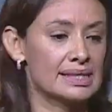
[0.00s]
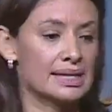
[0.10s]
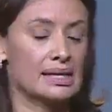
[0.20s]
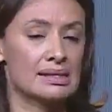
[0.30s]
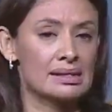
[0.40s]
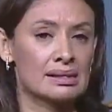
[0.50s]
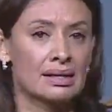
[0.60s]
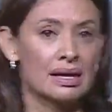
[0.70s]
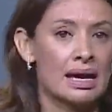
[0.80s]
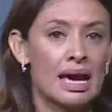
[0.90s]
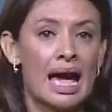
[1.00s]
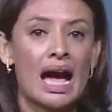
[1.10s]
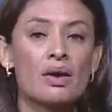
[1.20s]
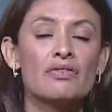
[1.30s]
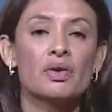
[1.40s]
states.
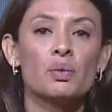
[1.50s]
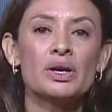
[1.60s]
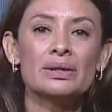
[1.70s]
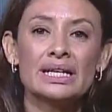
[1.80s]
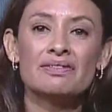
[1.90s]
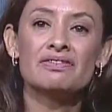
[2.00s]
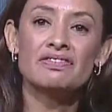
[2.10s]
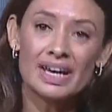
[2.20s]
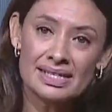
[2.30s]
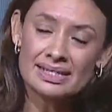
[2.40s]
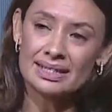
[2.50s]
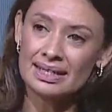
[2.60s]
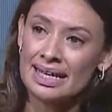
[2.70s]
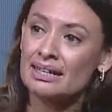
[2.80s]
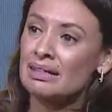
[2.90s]
However, we only invested
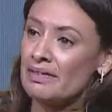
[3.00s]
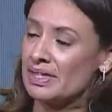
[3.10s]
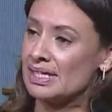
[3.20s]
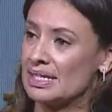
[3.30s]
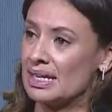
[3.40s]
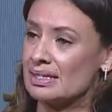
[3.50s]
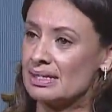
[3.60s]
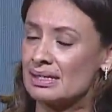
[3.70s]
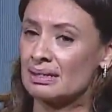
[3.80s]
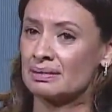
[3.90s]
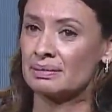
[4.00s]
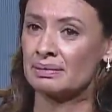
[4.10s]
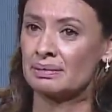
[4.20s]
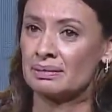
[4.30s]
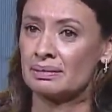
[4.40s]
in 11 states.
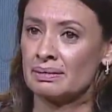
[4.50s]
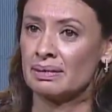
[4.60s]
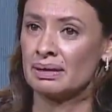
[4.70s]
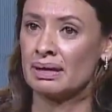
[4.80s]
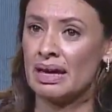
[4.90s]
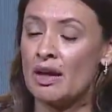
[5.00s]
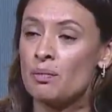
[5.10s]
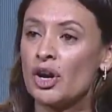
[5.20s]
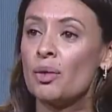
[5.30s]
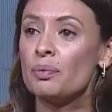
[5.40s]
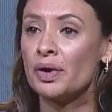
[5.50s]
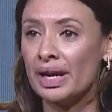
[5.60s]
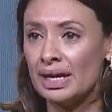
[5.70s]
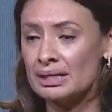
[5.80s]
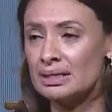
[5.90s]
But our
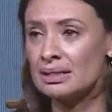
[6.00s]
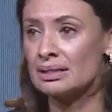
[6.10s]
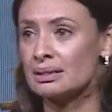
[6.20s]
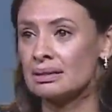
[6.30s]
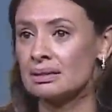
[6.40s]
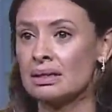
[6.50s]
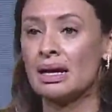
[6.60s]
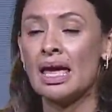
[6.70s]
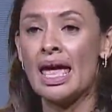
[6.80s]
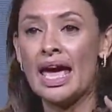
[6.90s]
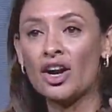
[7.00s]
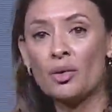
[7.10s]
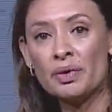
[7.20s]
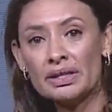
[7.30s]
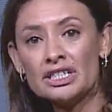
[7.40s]
brand and our
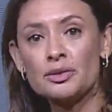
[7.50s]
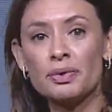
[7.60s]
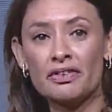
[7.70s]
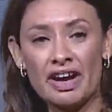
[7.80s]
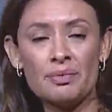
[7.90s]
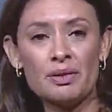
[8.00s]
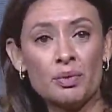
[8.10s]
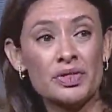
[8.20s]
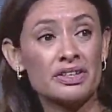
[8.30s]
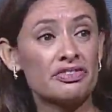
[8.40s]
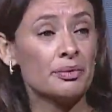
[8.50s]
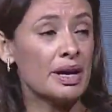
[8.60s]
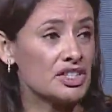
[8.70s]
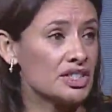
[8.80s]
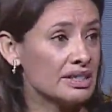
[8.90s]
ability to provide people with
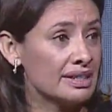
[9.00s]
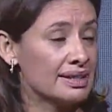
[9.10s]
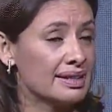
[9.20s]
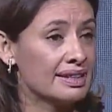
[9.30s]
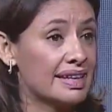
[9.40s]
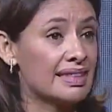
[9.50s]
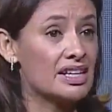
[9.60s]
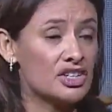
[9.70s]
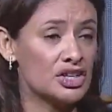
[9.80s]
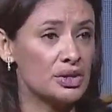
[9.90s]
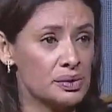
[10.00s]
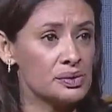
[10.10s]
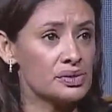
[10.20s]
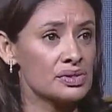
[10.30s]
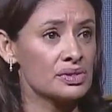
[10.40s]
information that they can
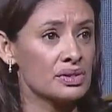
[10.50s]
use,